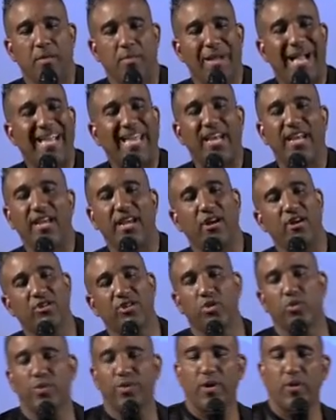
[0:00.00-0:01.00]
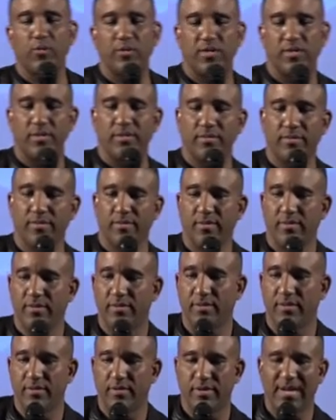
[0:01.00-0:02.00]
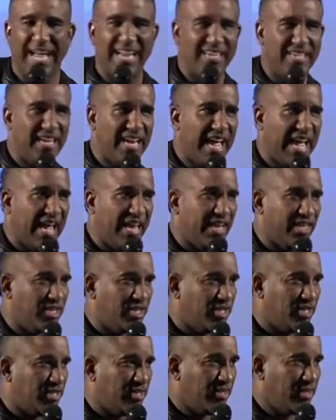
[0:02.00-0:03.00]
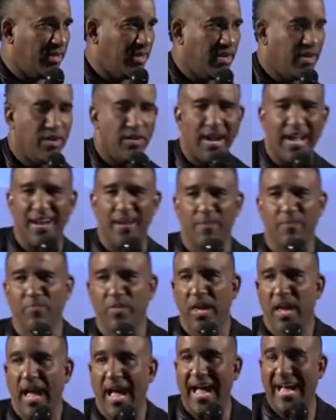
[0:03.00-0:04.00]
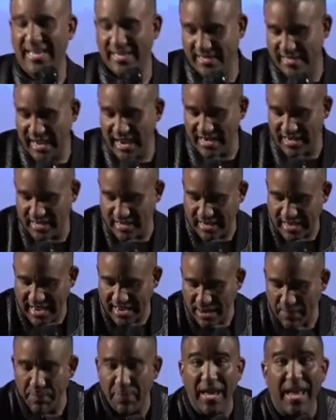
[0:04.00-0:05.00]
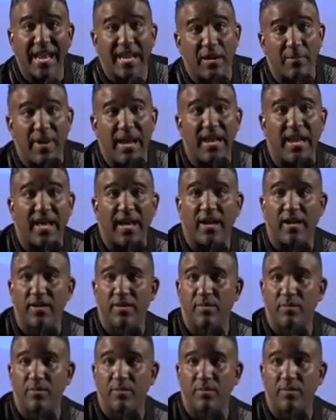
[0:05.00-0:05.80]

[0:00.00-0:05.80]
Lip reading: Back in the year 2099-ish, right? I started to get a pain in my leg.